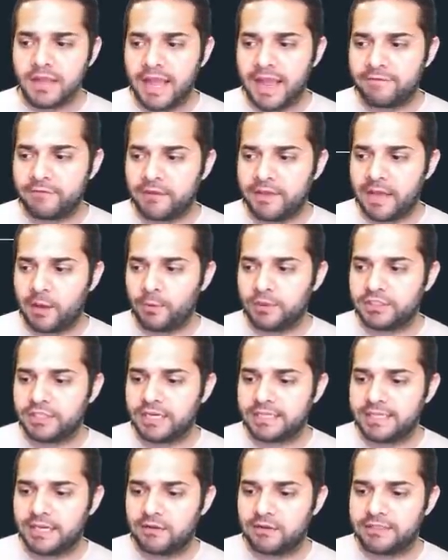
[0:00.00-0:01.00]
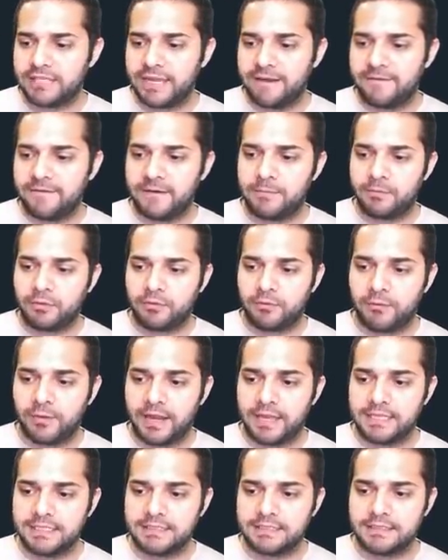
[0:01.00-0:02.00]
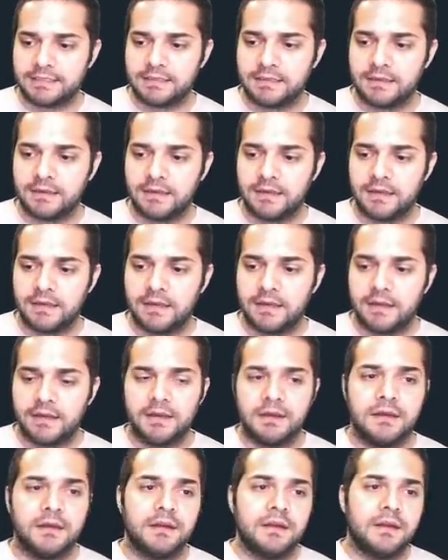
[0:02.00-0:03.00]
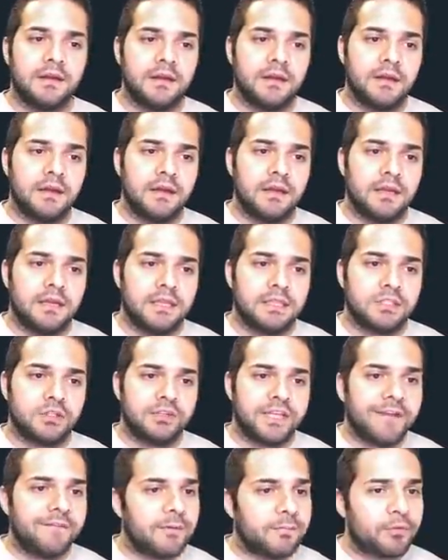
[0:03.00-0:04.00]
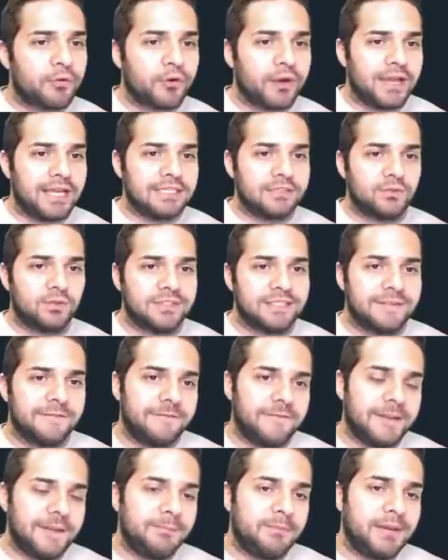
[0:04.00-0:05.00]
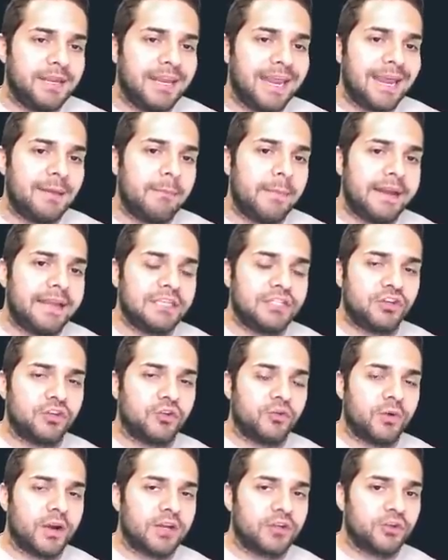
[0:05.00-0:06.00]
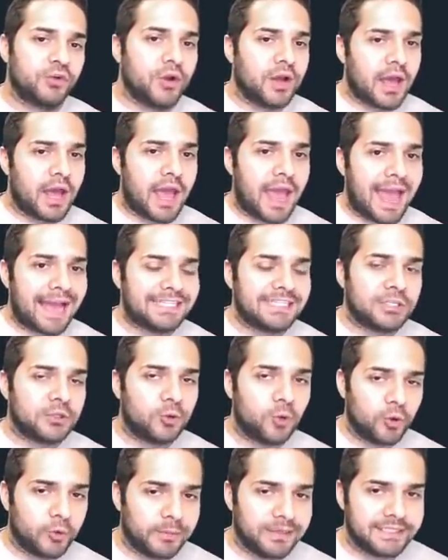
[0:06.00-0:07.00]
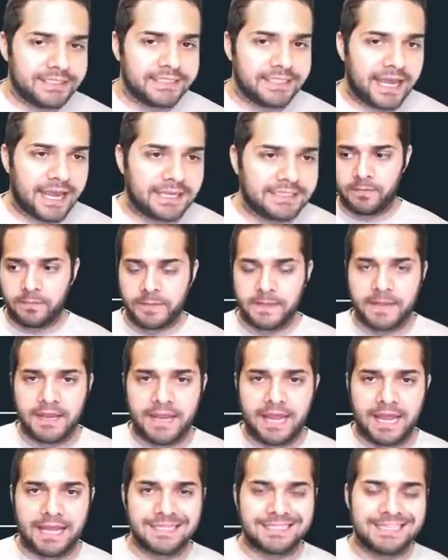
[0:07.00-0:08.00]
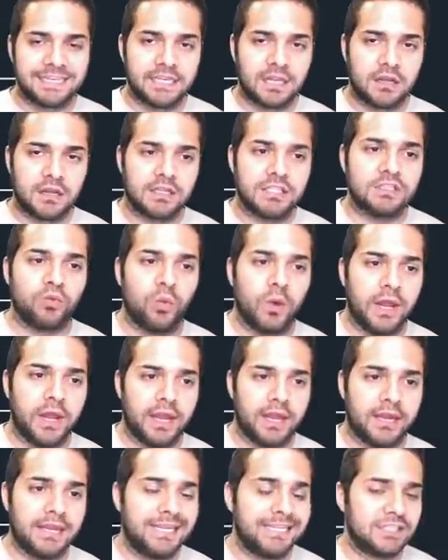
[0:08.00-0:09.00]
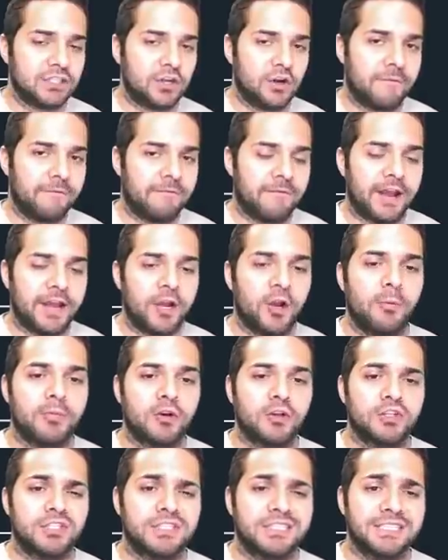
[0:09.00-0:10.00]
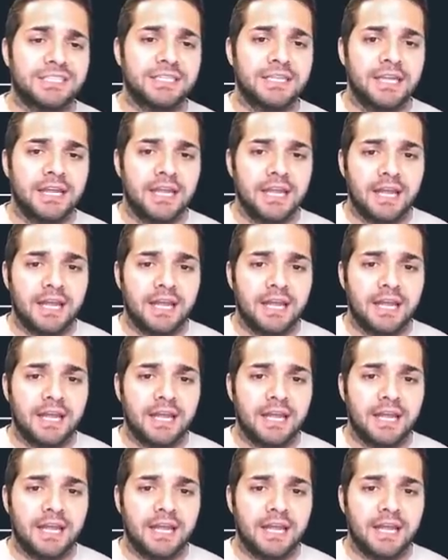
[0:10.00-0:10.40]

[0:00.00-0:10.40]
After that, we checked out David Perez. So David Perez was the VP and managing director at Goldman Sachs. Next, Douglas Wang. He's our final person